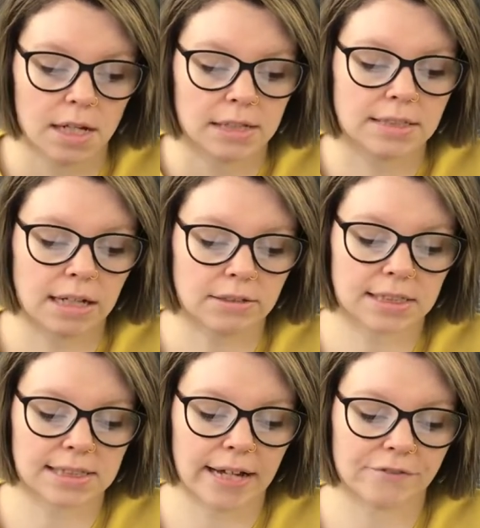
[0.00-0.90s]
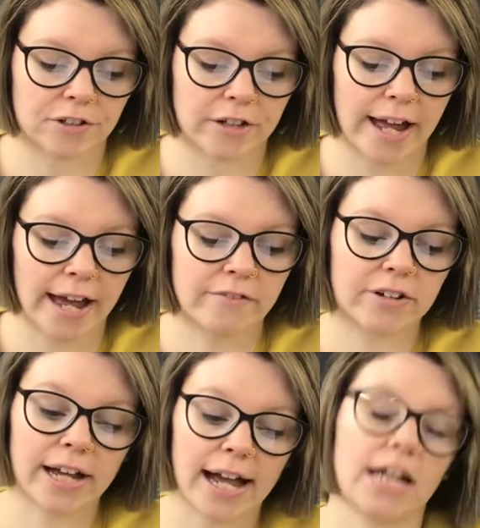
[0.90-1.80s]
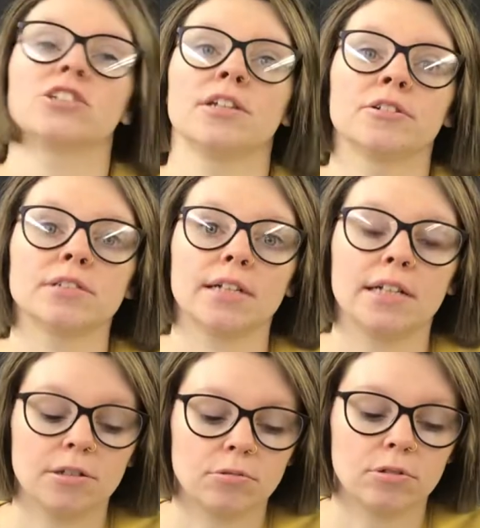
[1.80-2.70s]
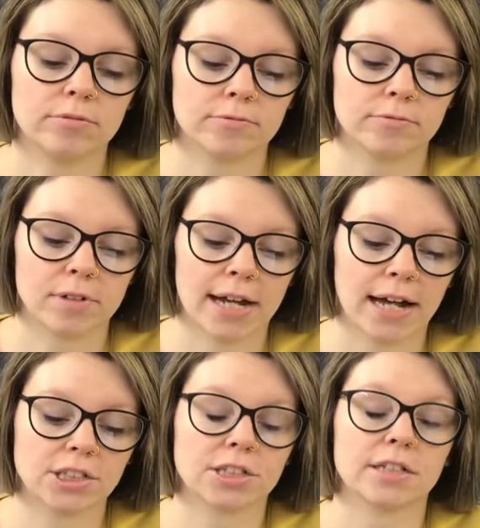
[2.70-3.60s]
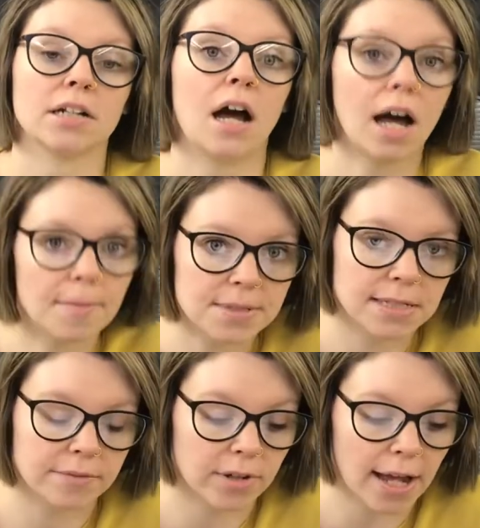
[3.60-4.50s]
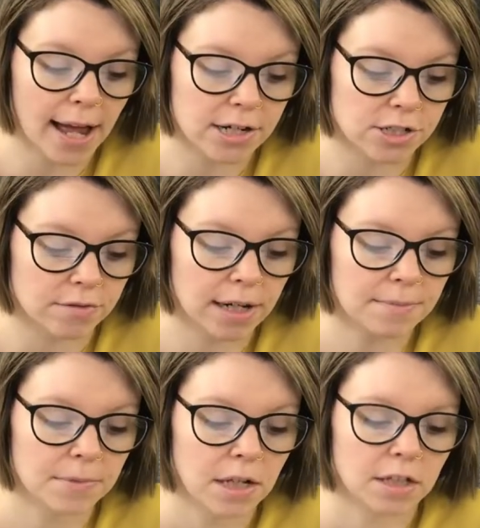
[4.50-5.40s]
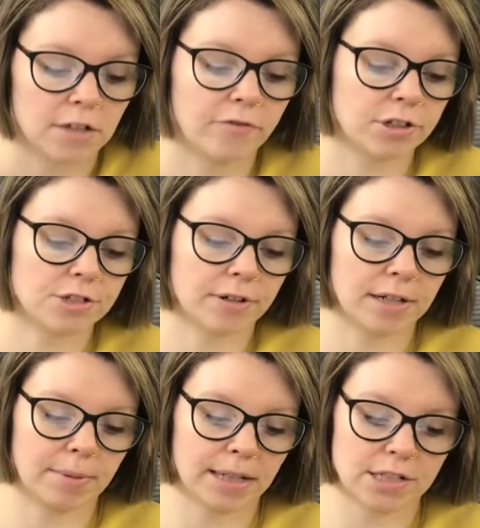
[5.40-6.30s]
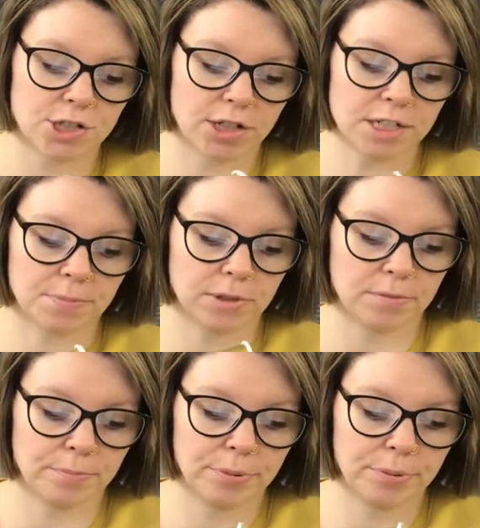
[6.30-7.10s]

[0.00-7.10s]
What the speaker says: tells us that for every action there is an equal reaction and opposite reaction, right? The force created by the stretched balloon